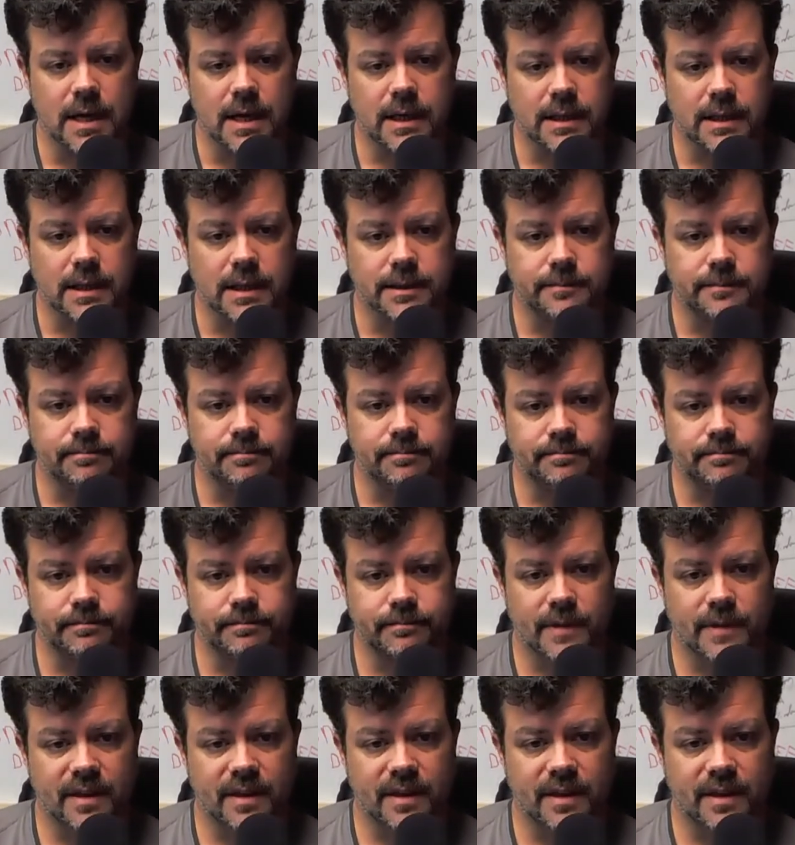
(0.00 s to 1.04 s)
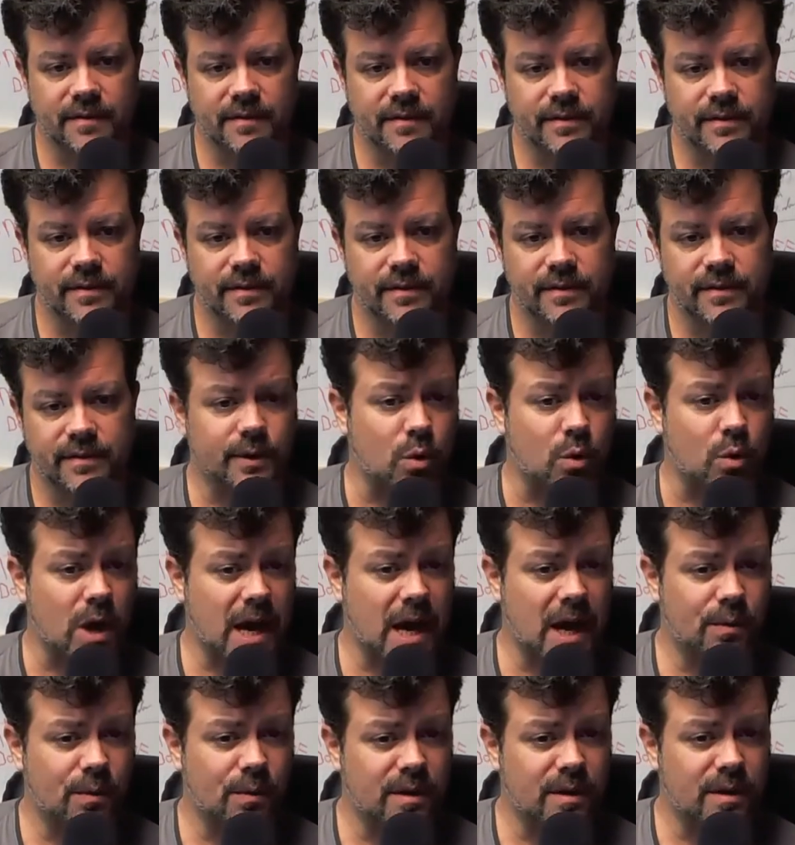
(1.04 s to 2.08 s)
very
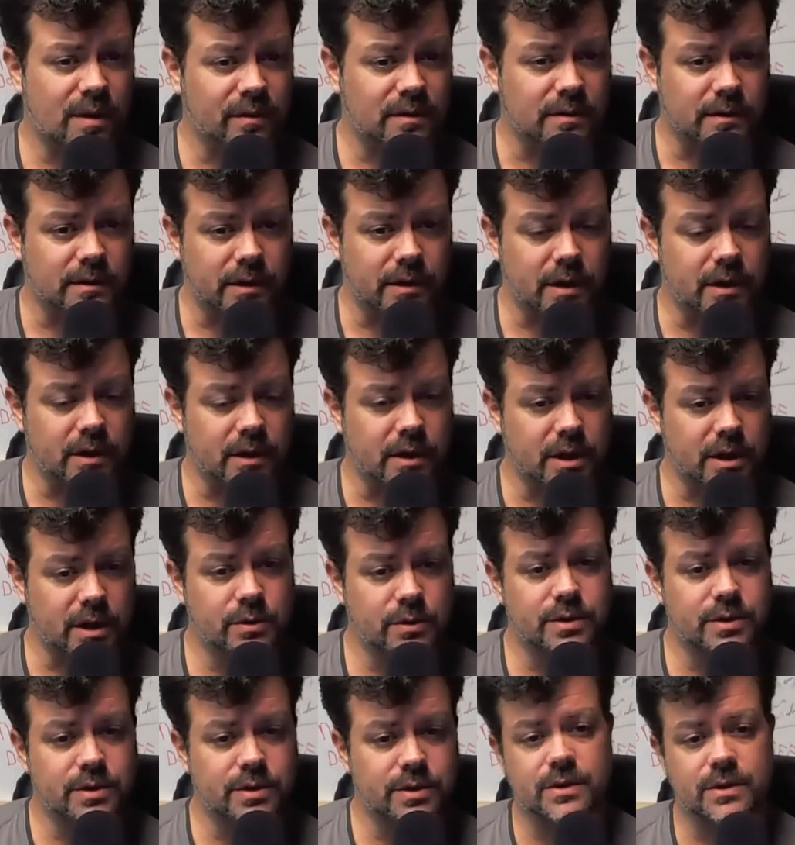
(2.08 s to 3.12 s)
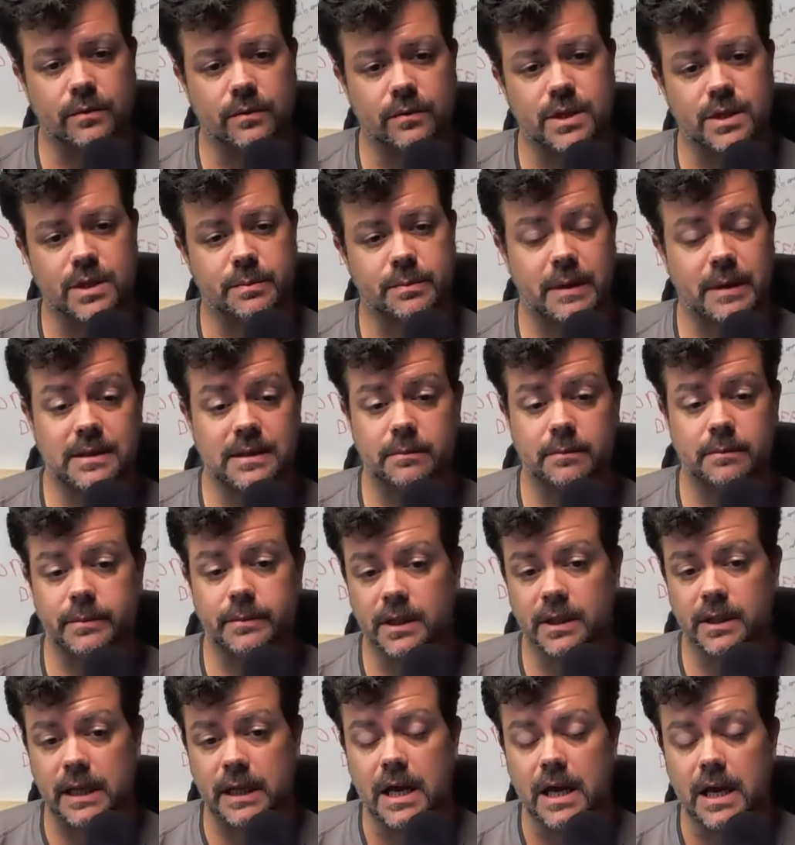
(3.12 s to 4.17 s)
proud, and they felt a huge sense of
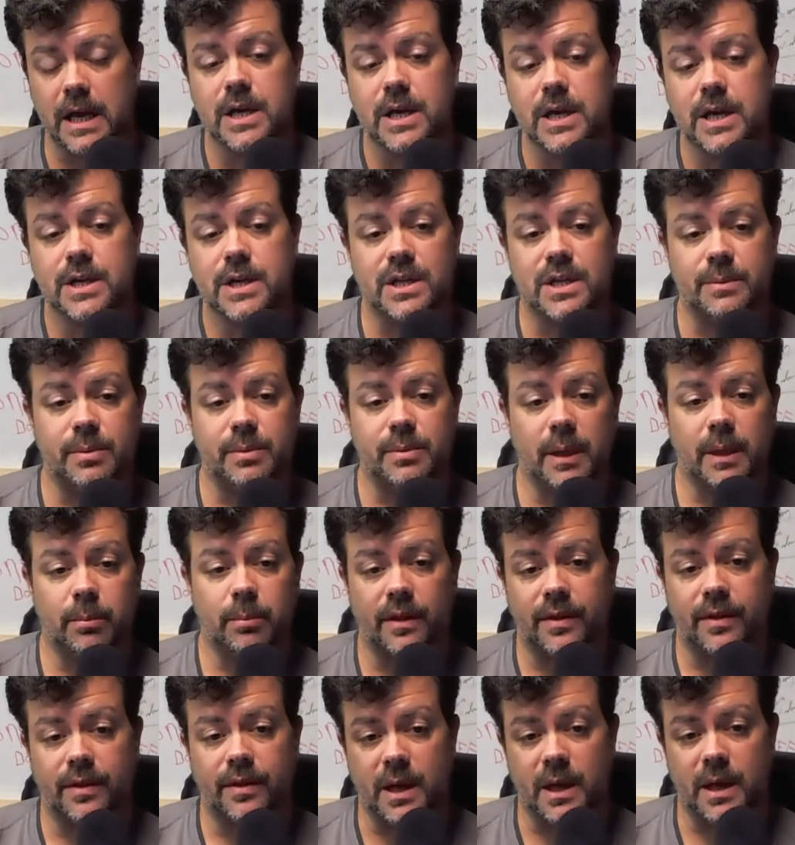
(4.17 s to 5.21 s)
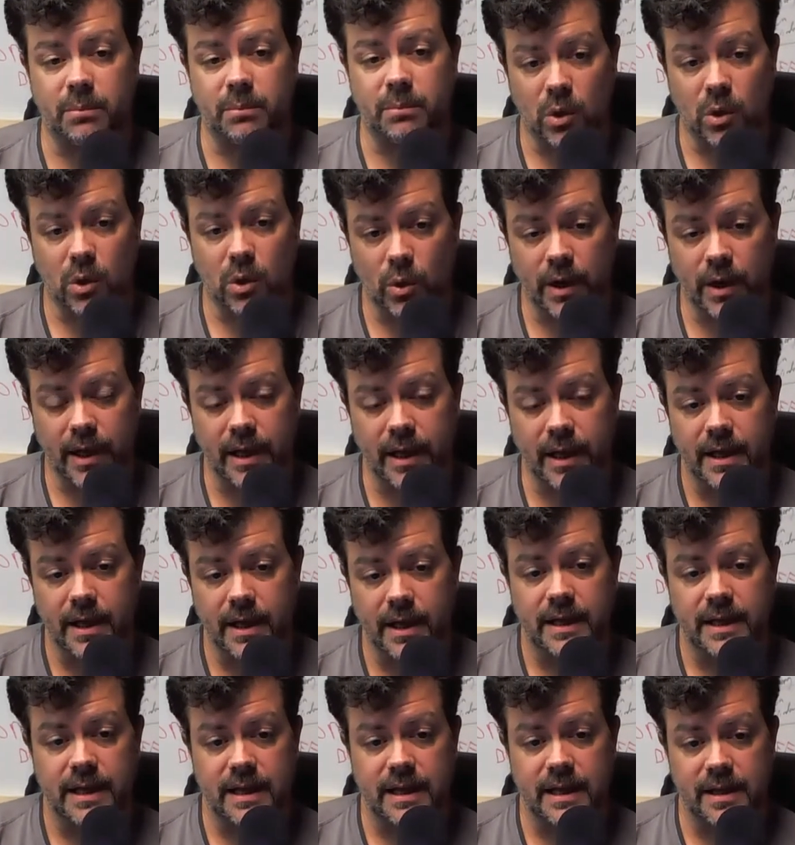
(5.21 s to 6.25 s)
responsibility to the people that they employ
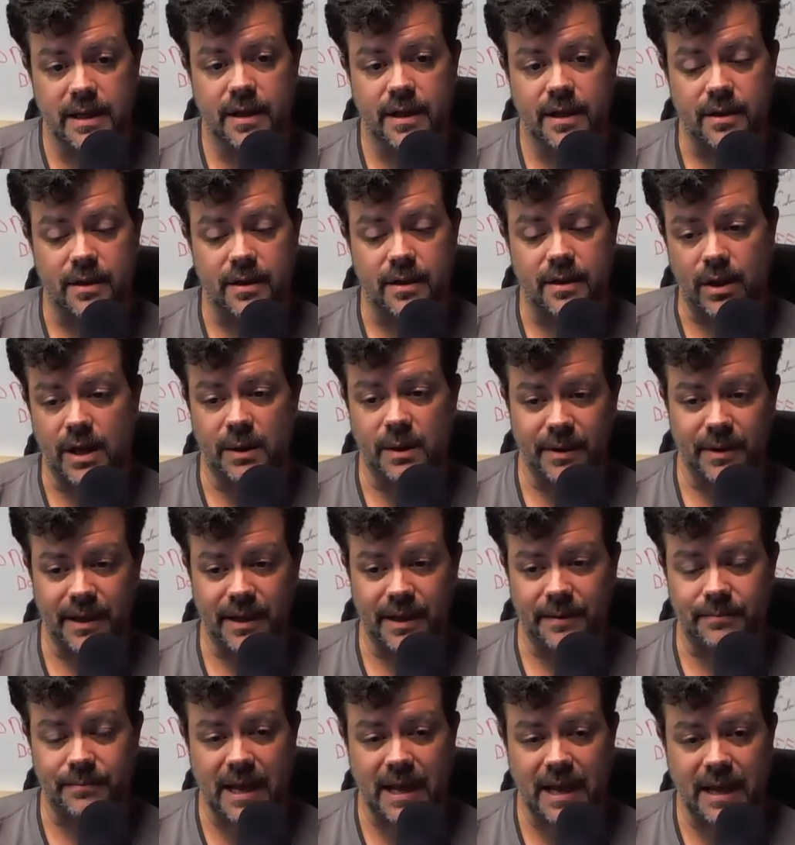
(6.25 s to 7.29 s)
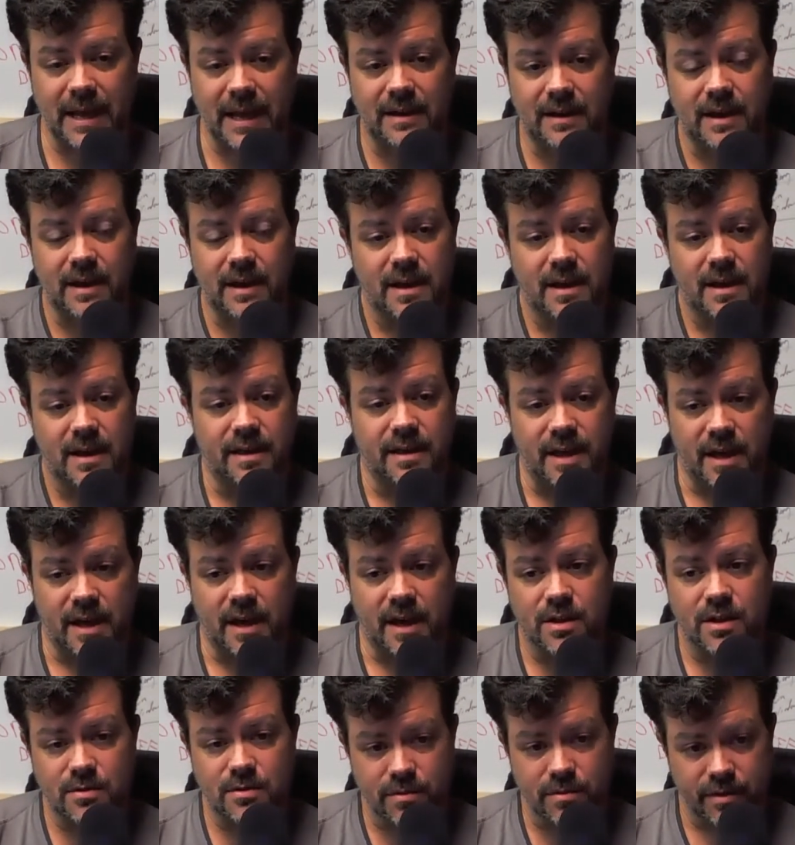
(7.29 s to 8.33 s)
in their company. And the
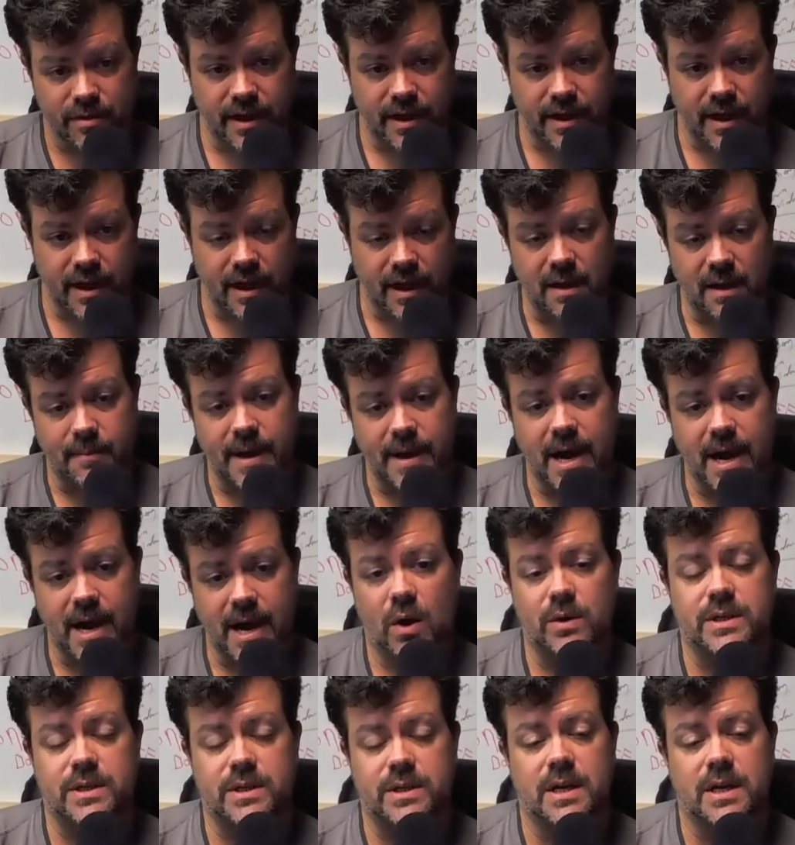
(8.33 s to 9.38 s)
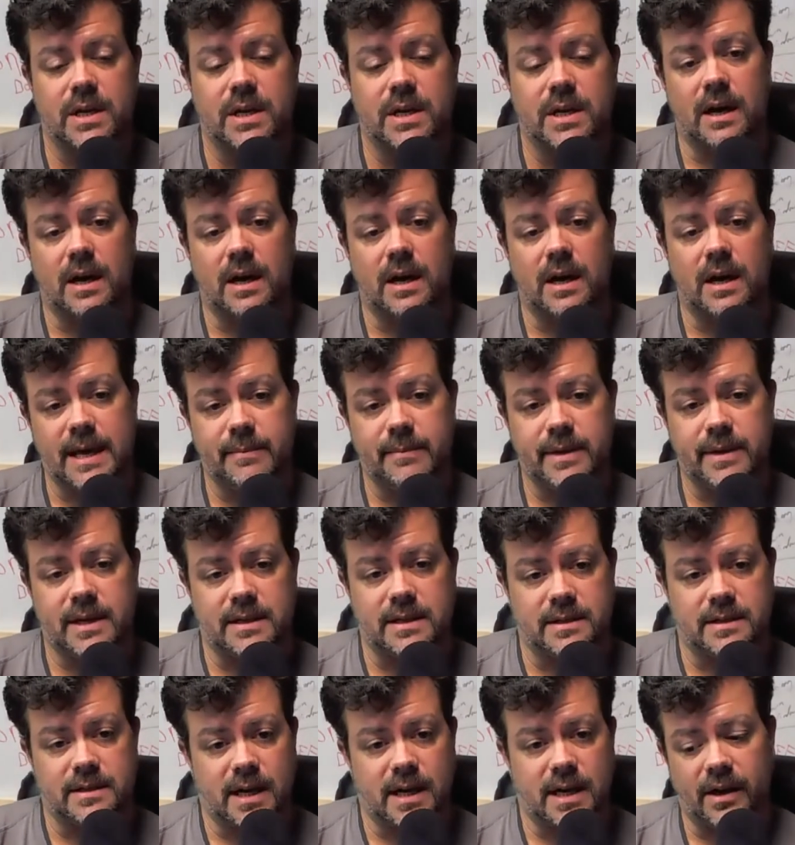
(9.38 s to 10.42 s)
other thing about Amy
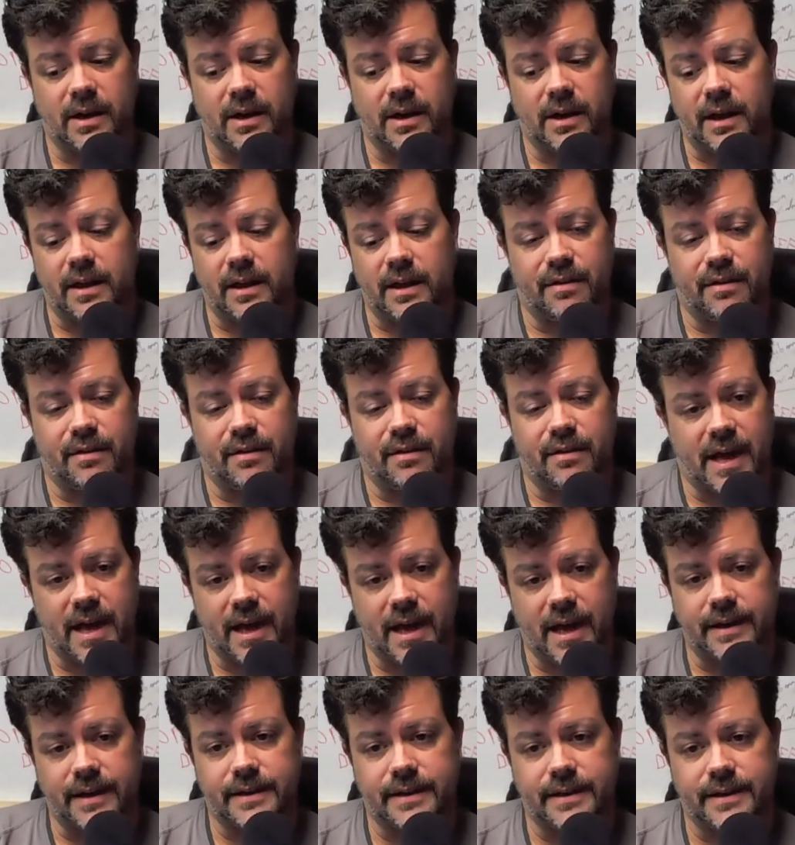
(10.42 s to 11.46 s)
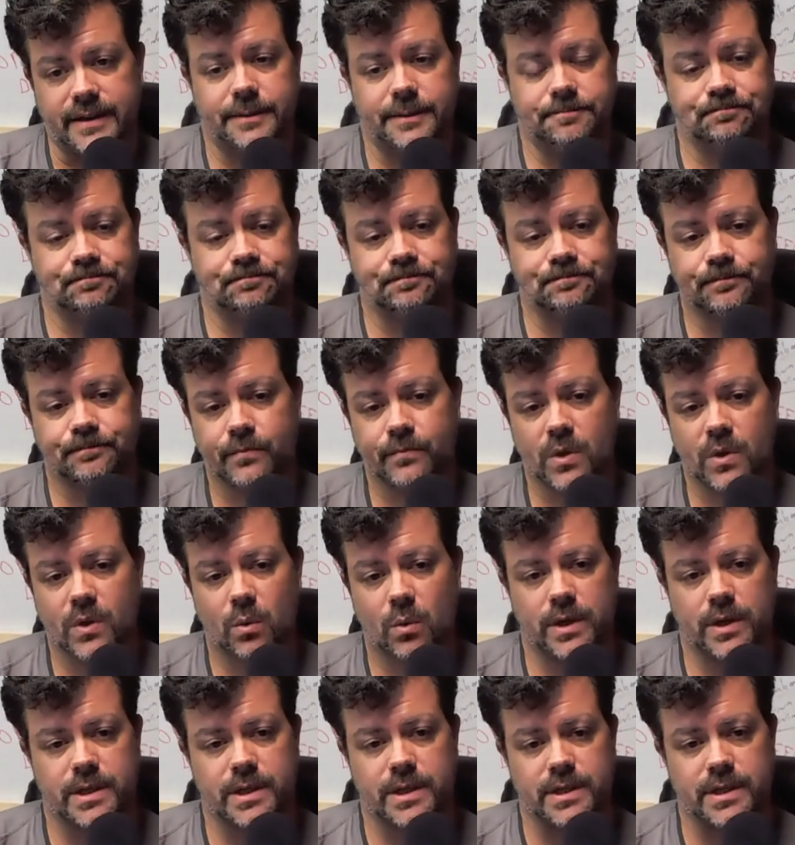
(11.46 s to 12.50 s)
and Terry that
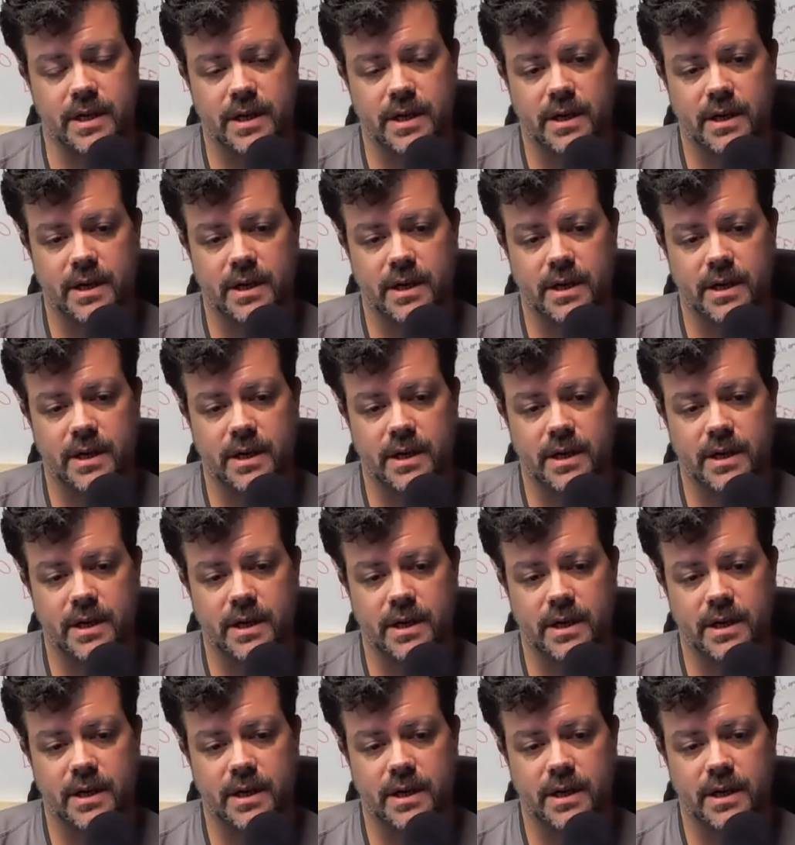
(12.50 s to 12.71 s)
was